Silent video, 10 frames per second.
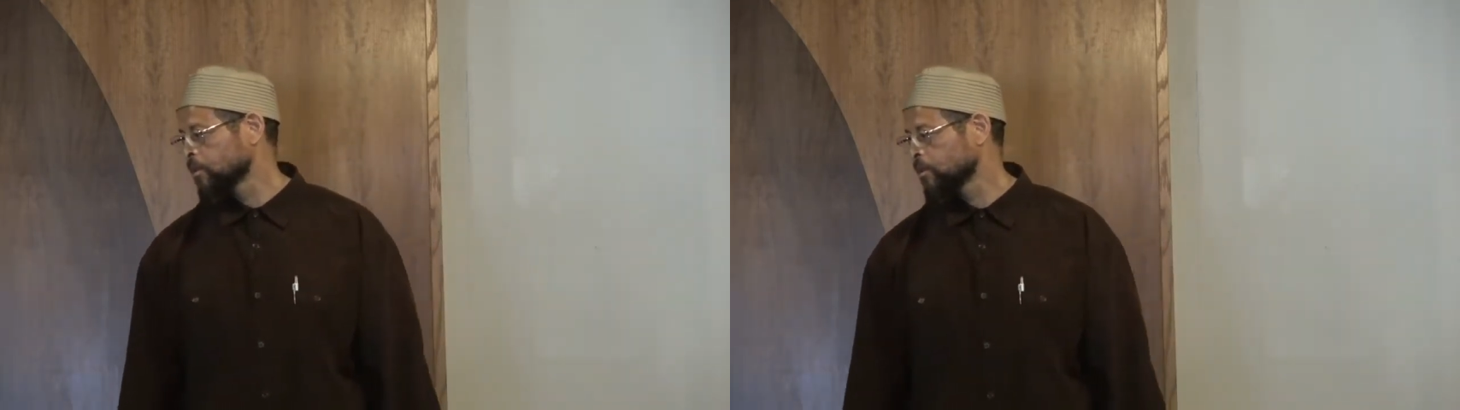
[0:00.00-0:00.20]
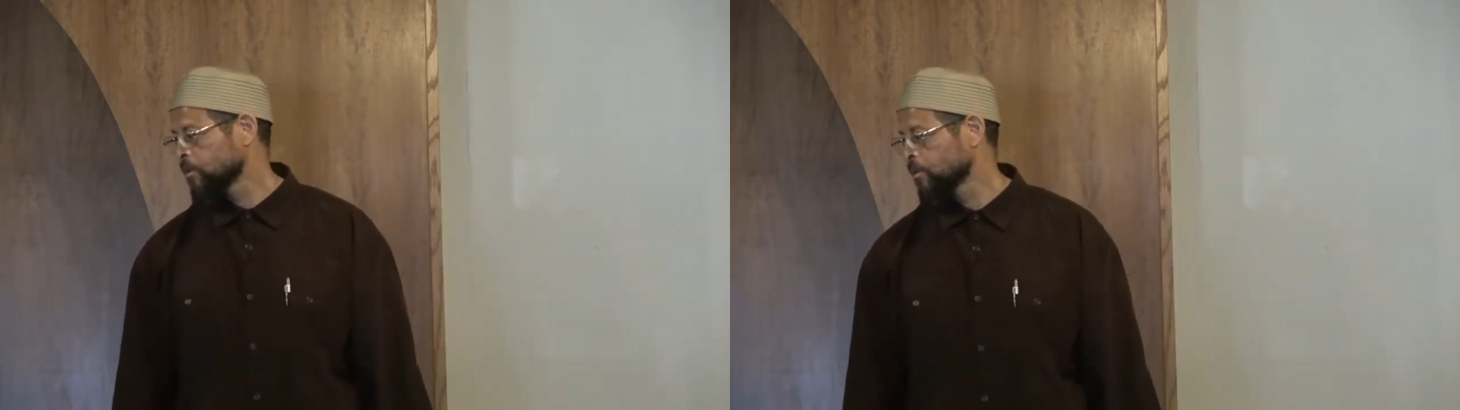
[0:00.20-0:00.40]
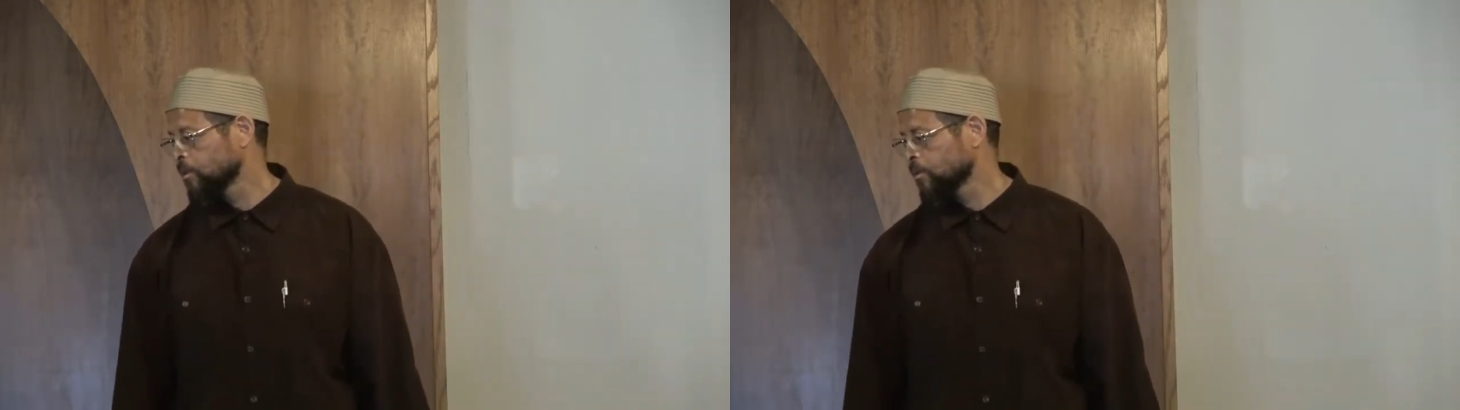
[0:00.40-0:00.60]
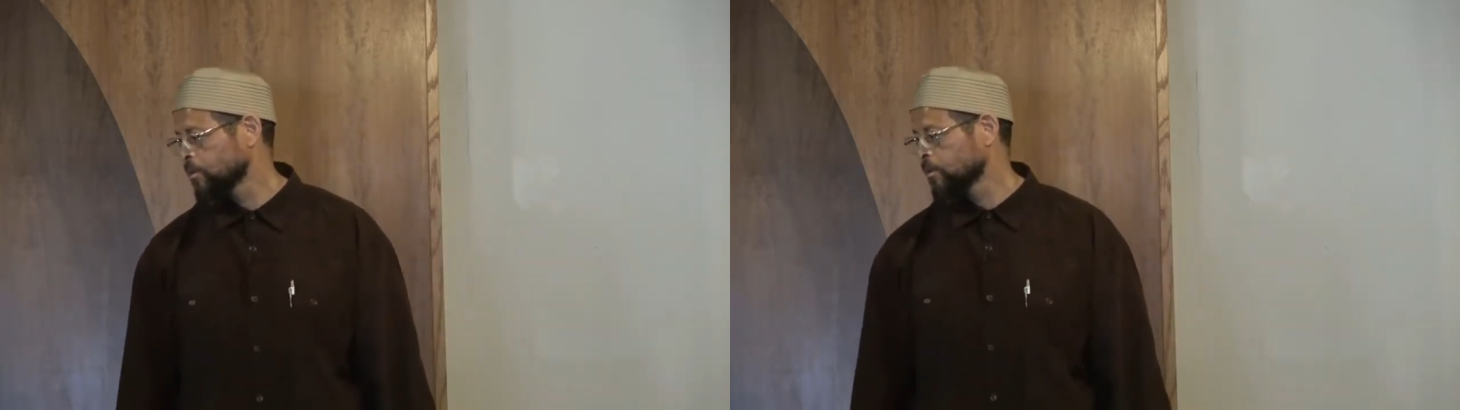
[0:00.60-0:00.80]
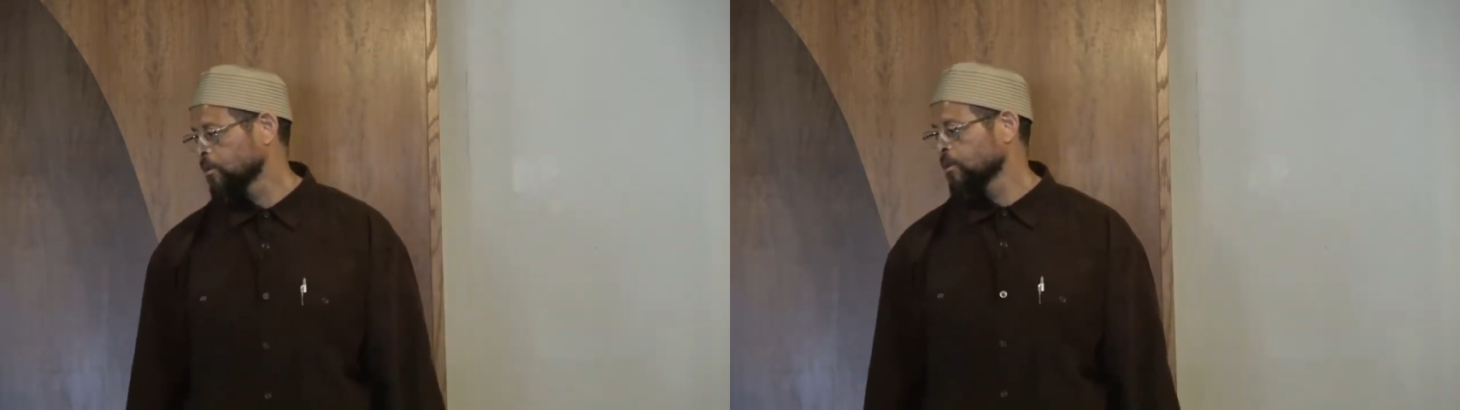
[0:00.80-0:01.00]

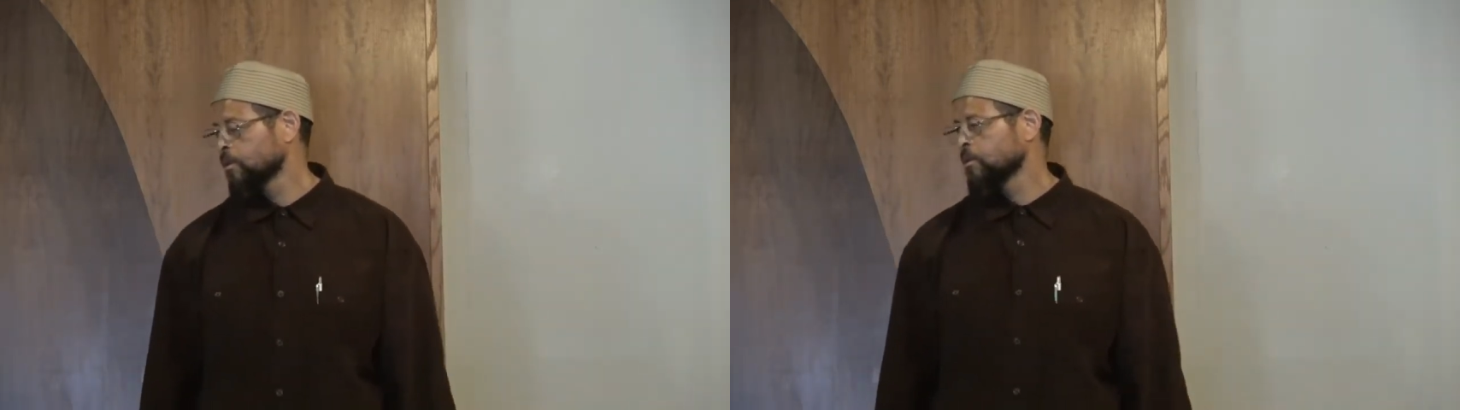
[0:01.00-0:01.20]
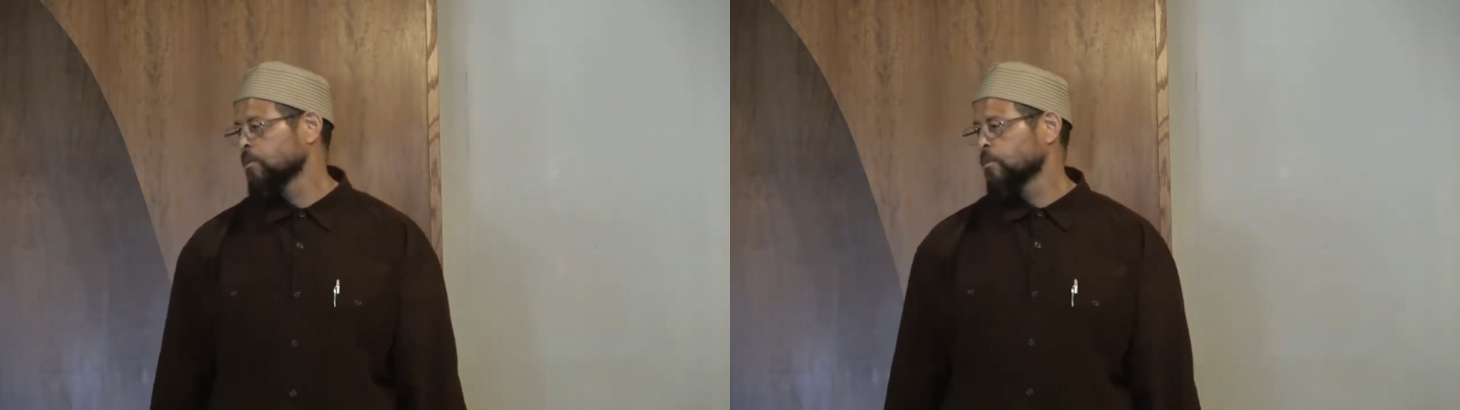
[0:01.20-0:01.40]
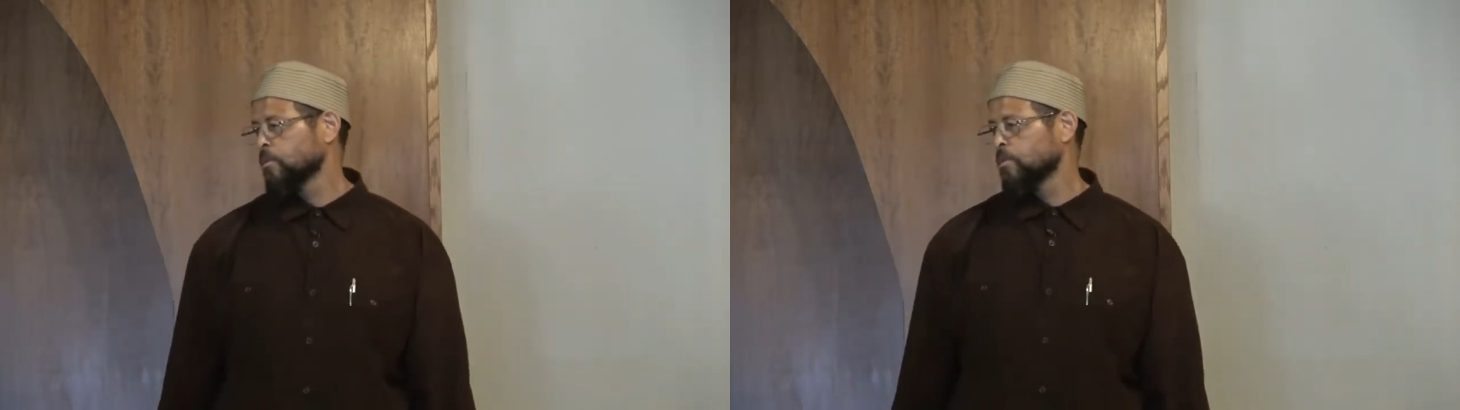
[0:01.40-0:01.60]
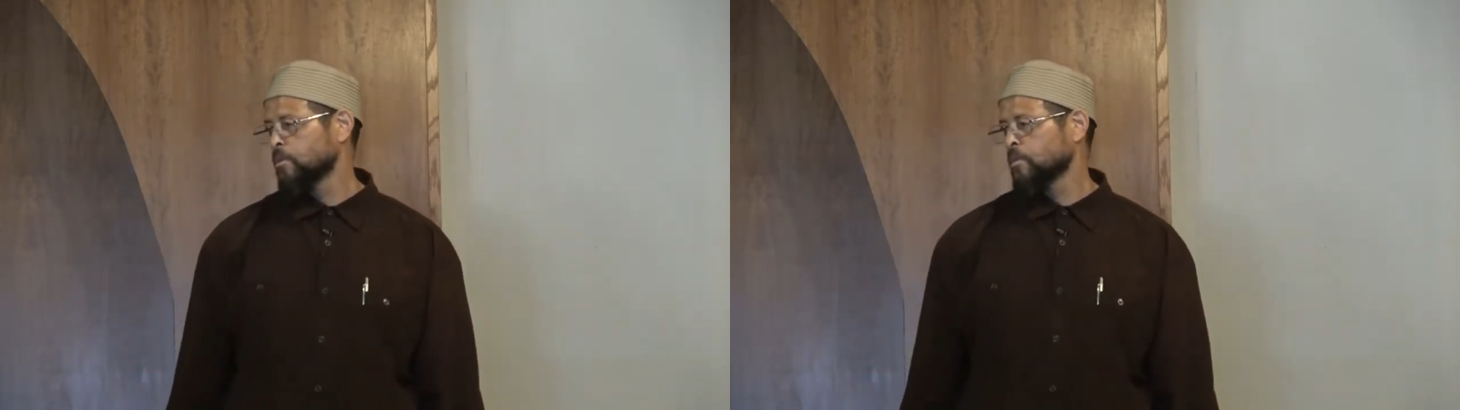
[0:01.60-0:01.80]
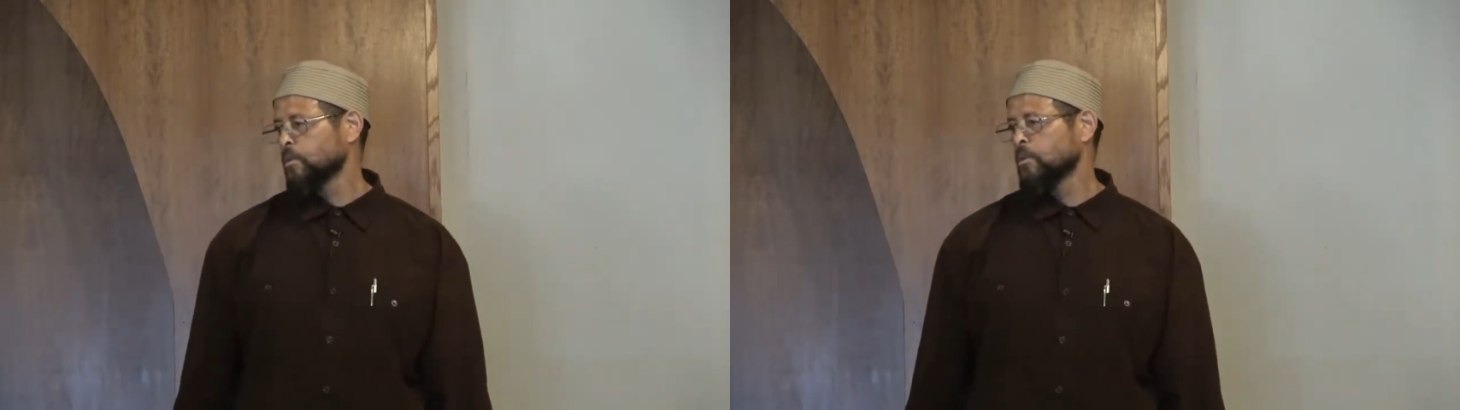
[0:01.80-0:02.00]

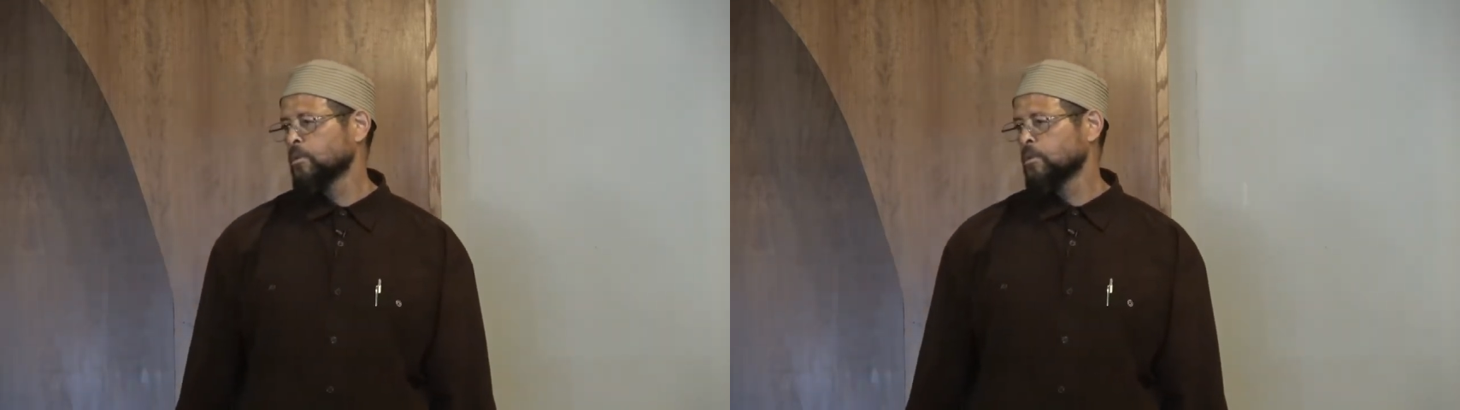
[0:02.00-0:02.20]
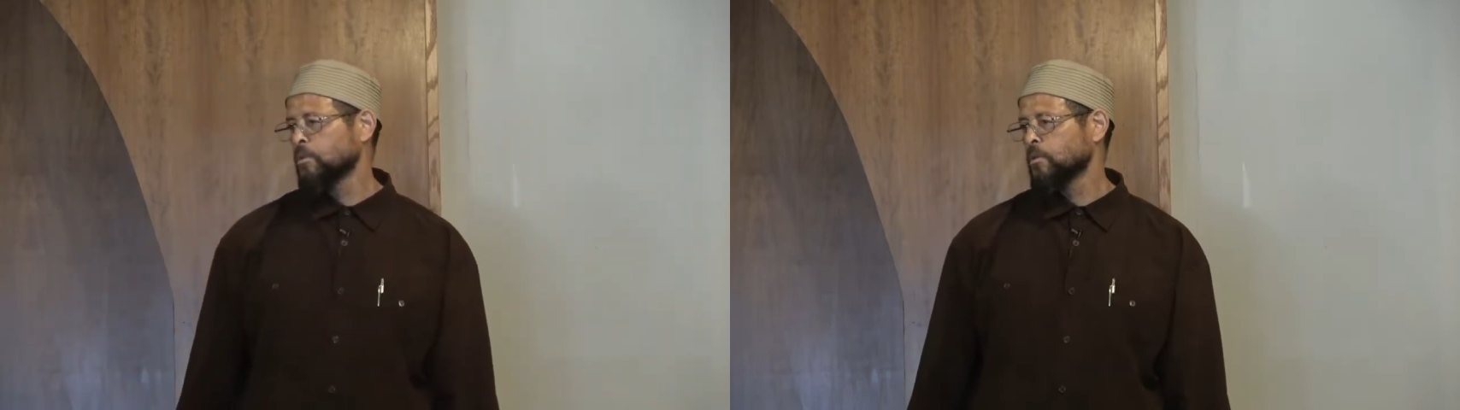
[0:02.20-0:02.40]
[no speech]